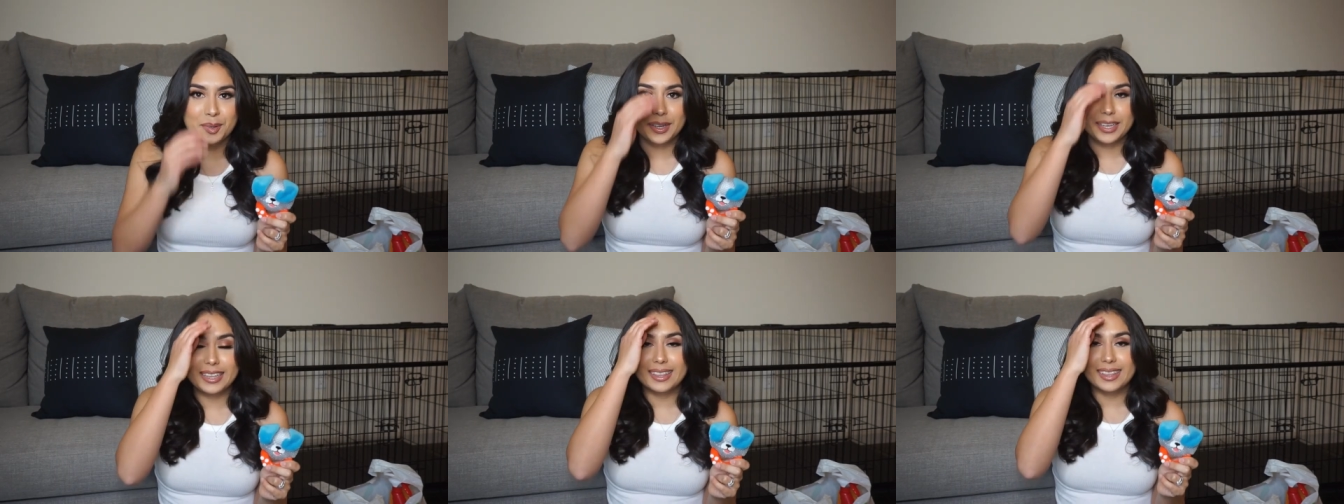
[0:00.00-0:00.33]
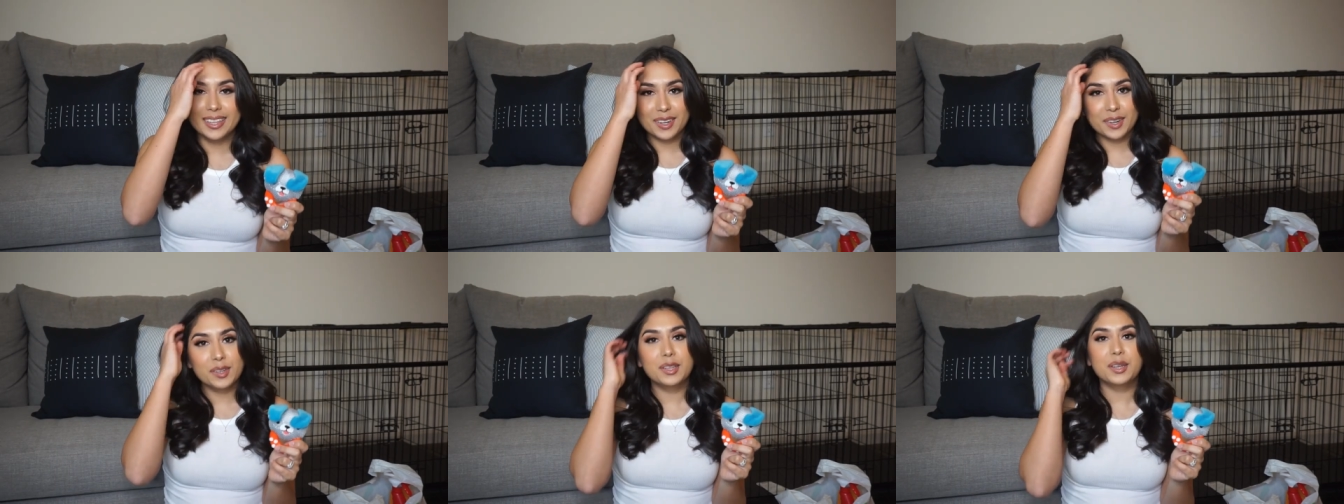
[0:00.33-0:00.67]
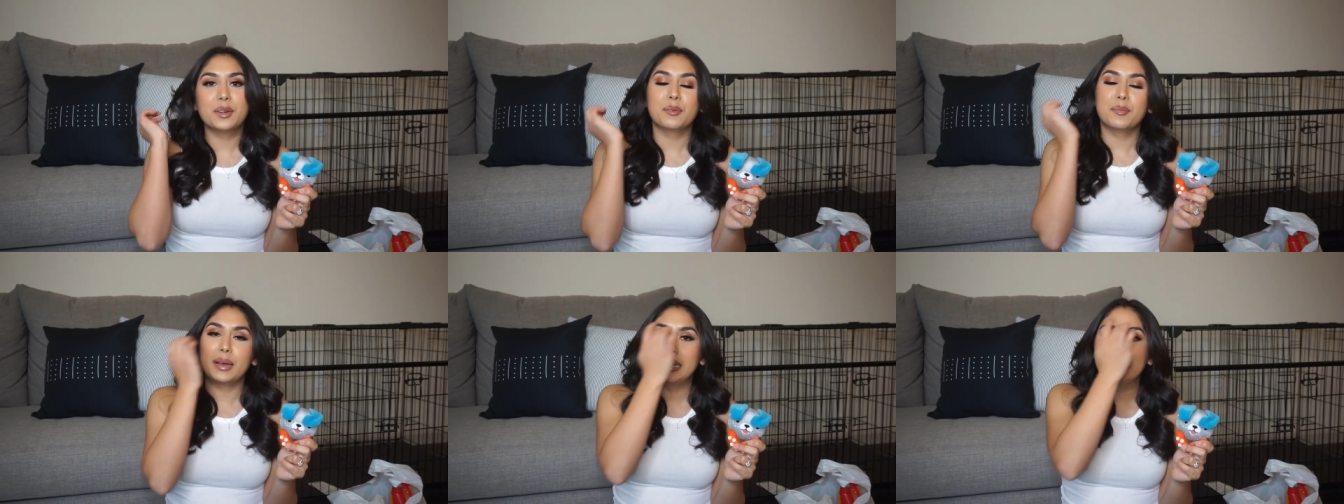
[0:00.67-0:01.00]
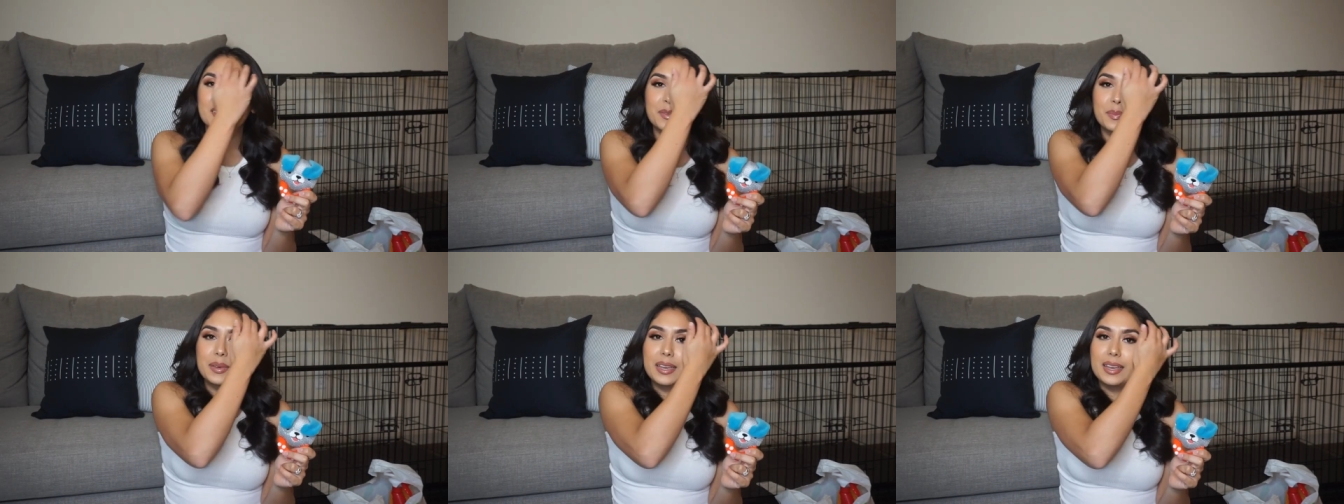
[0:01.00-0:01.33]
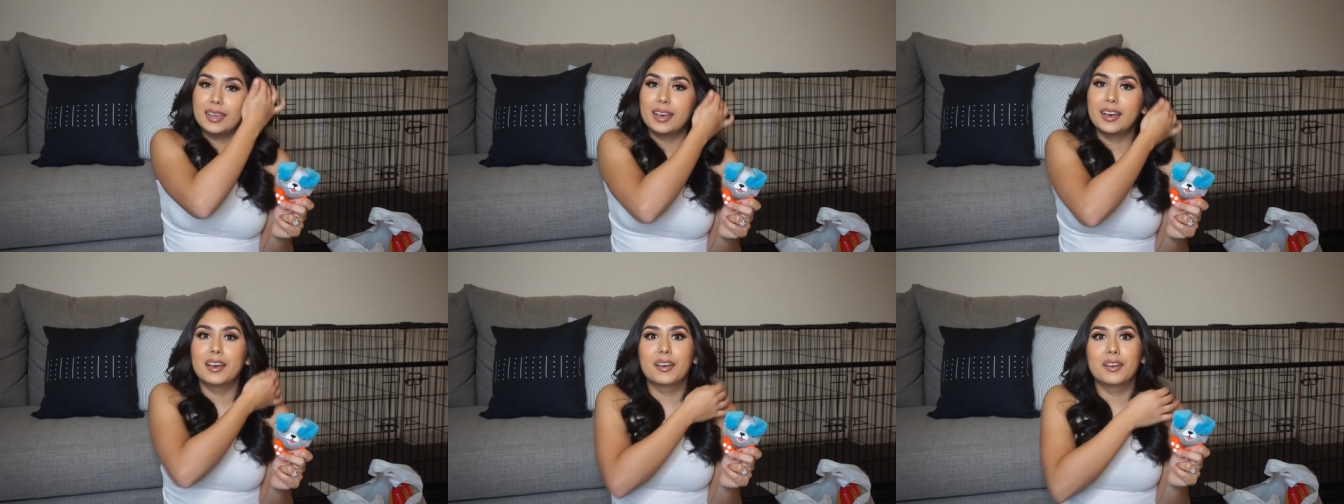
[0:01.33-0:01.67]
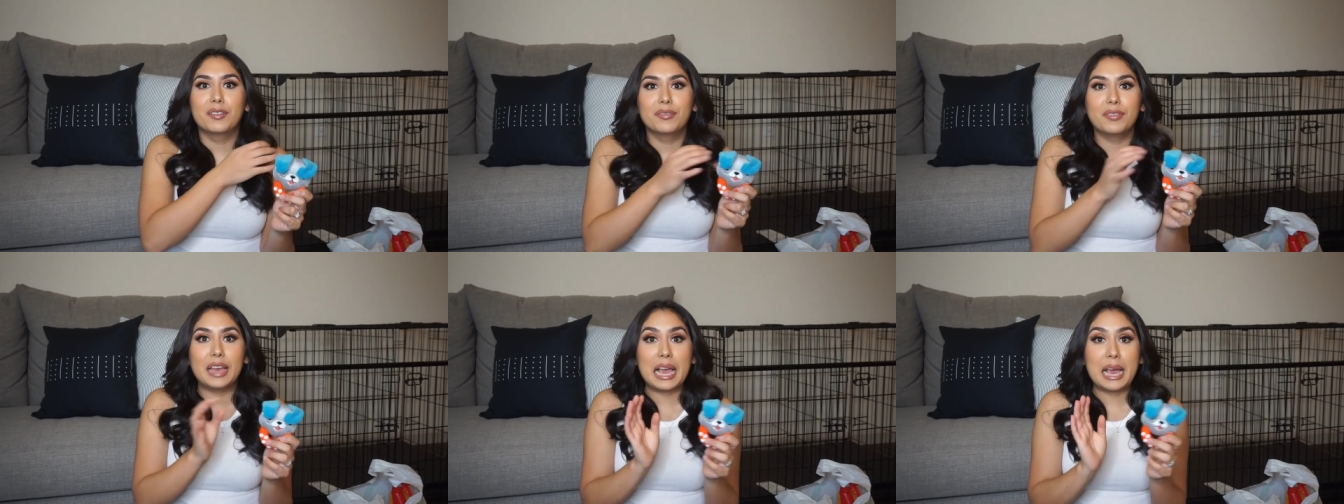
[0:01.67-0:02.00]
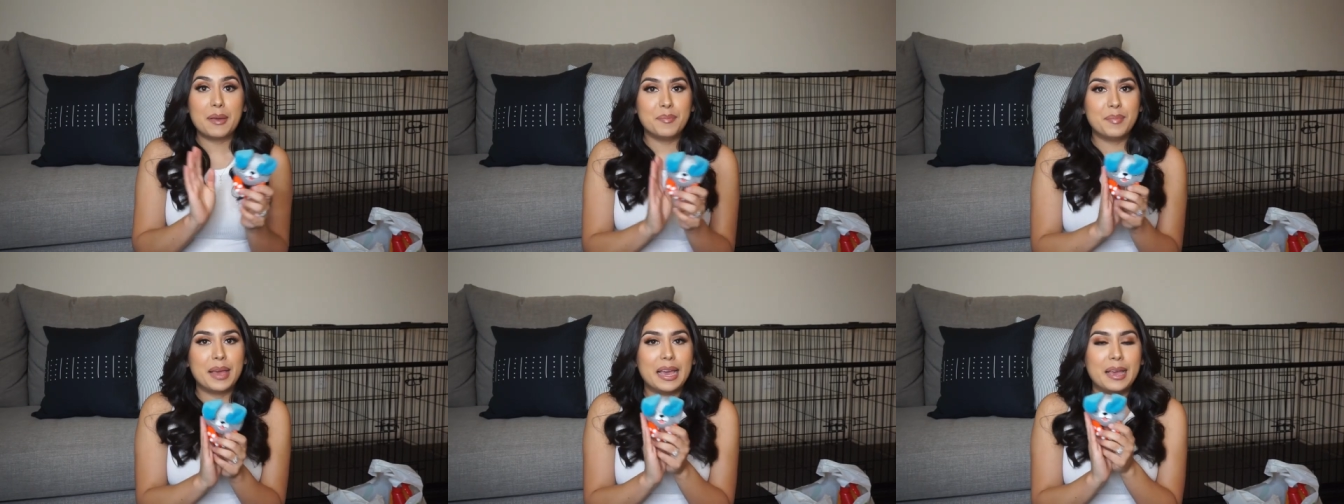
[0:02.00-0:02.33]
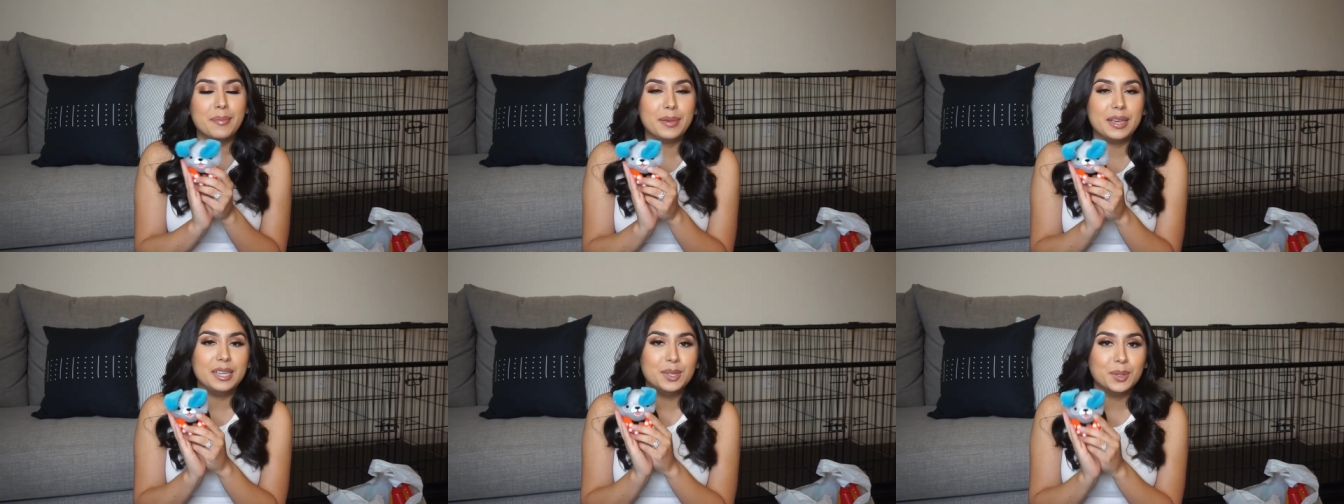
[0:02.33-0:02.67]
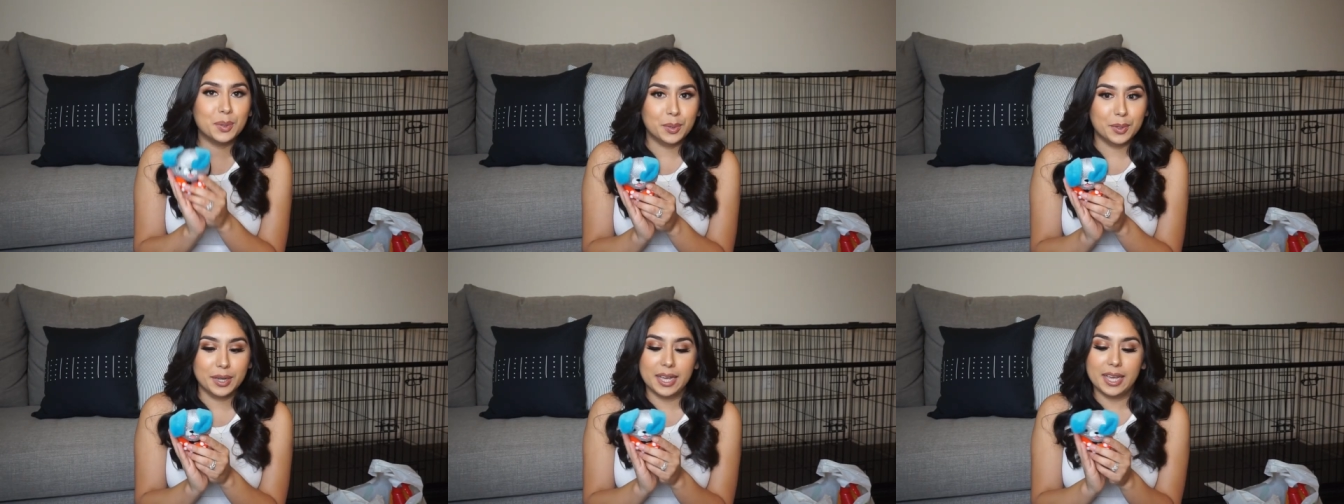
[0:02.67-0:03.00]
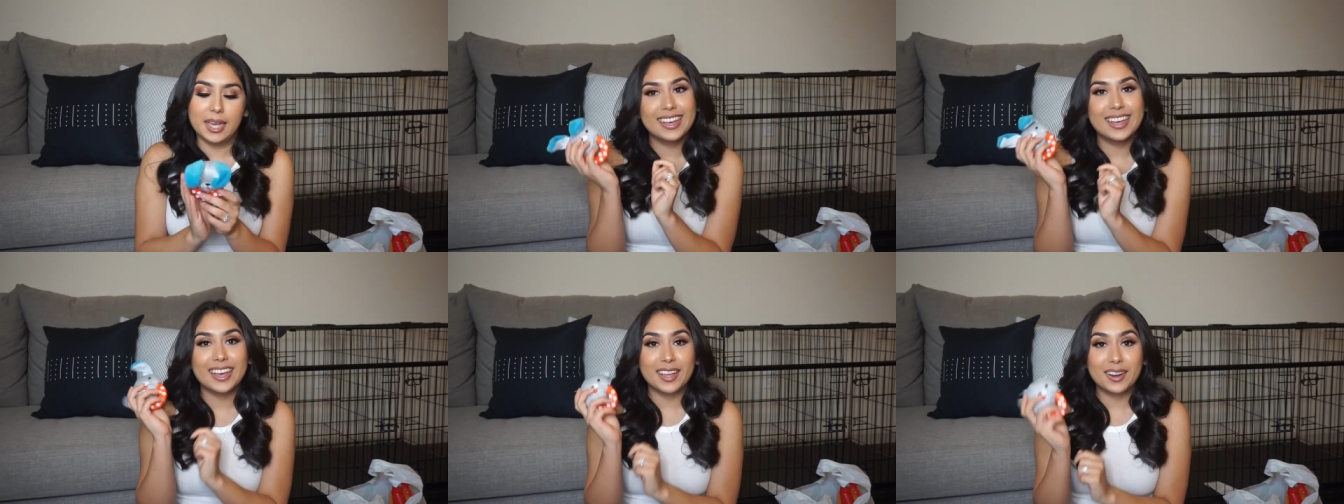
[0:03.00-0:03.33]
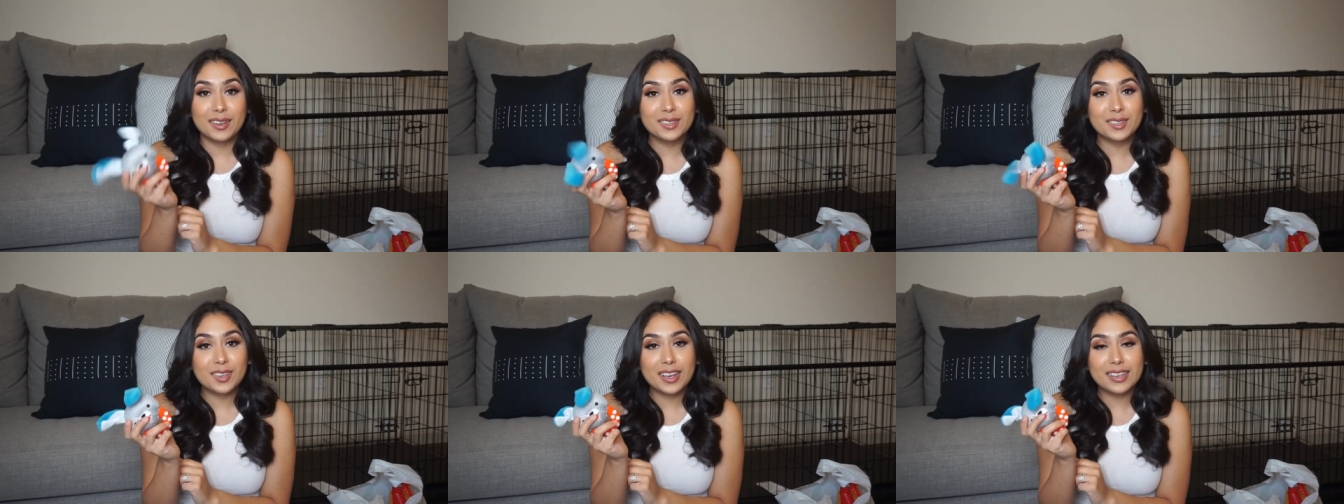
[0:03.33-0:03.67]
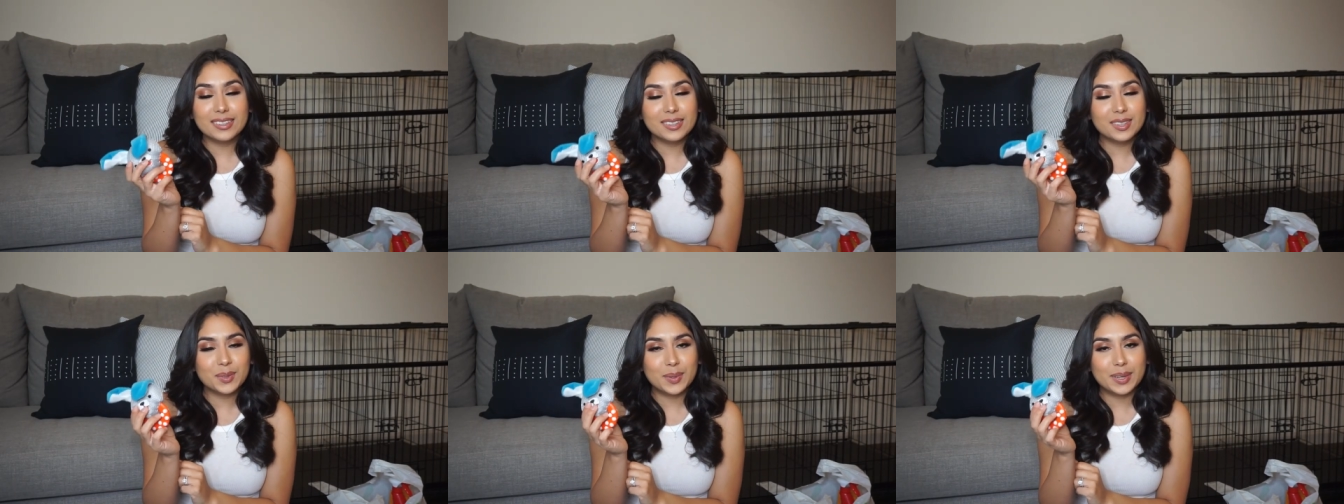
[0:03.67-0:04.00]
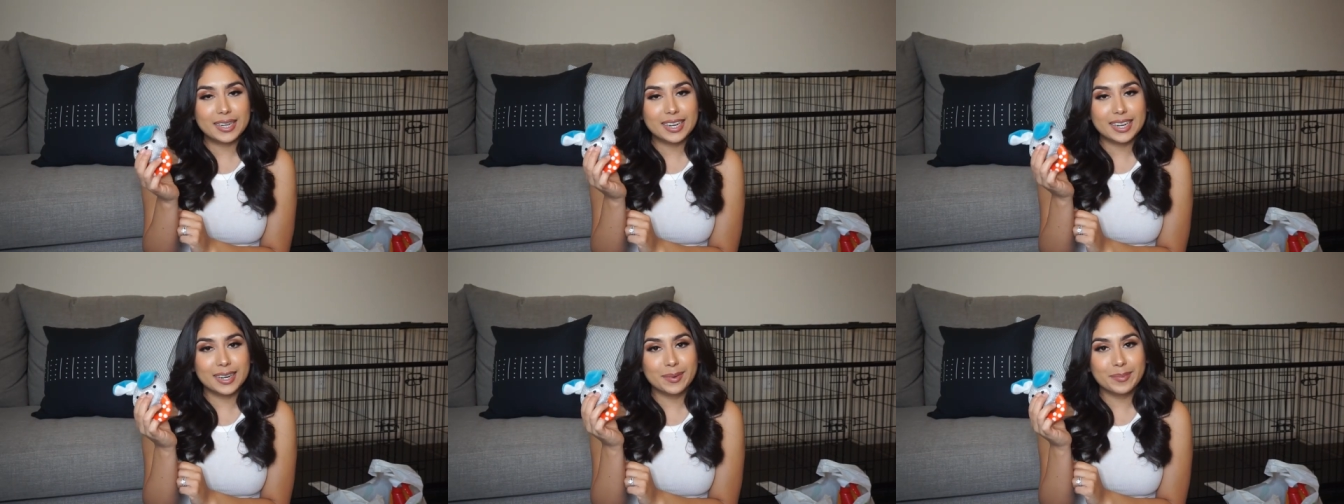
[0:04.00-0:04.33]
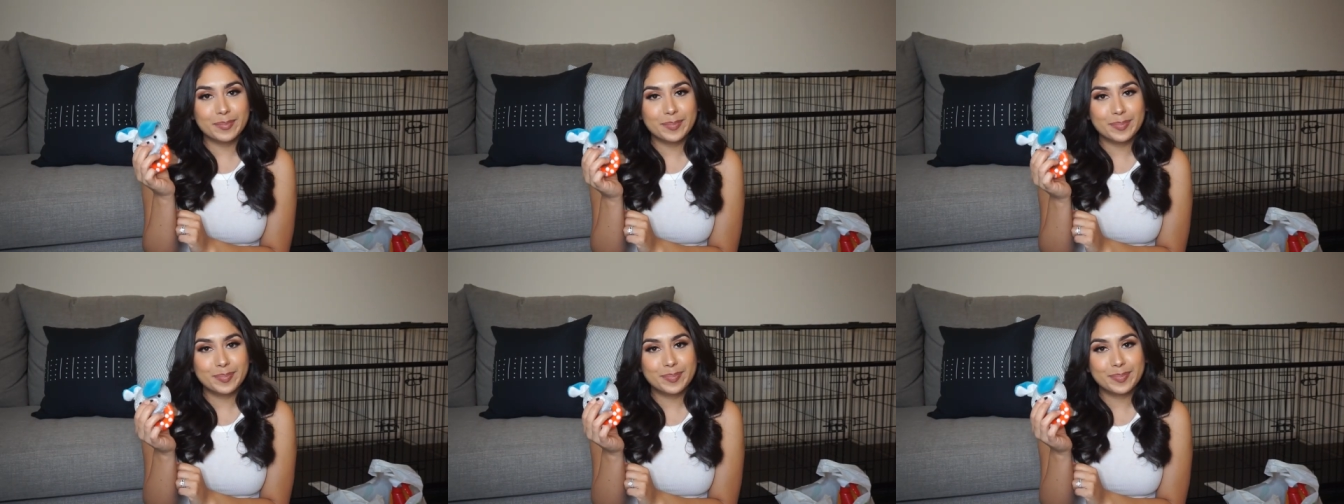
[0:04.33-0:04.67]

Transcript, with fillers: It literally reminds me of a baby toy. It also has a squeaker.